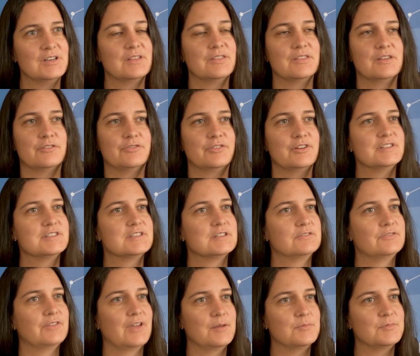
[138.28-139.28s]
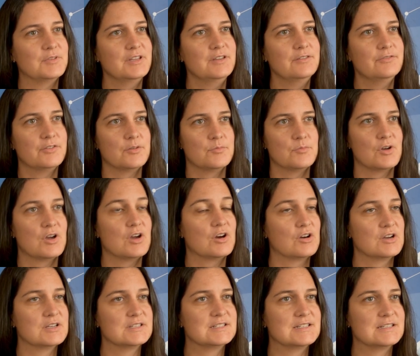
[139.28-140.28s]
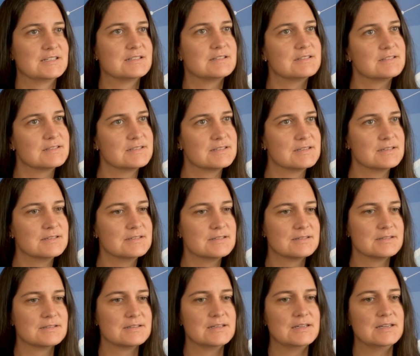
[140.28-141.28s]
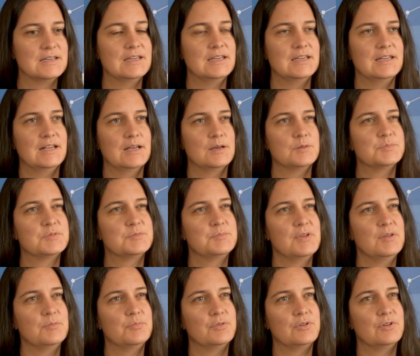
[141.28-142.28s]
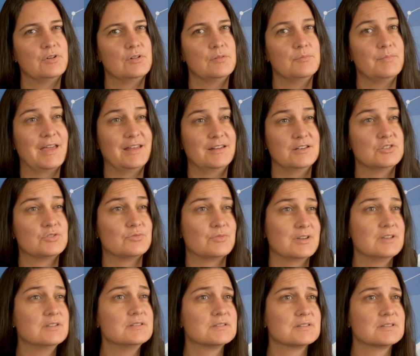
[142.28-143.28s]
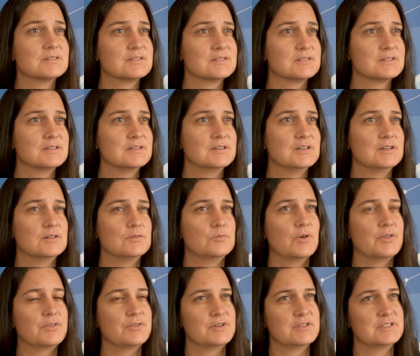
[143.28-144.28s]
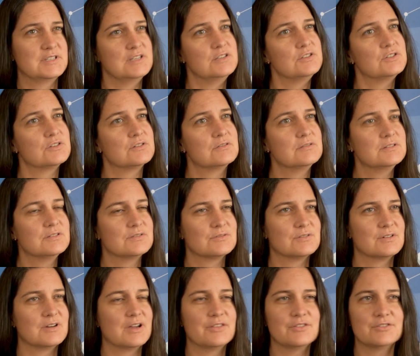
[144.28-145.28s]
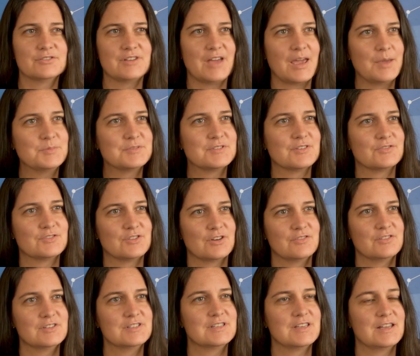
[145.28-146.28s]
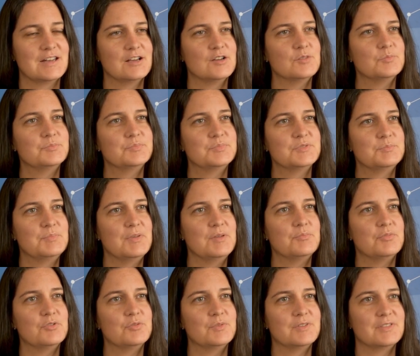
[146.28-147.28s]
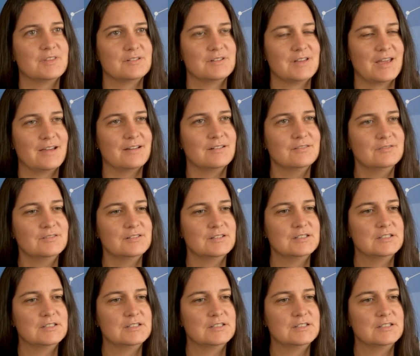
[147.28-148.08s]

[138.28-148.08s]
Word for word: their friends and family from across distances. It helps people manage risks, whether it's insurance or other types of service that helps people when they're down.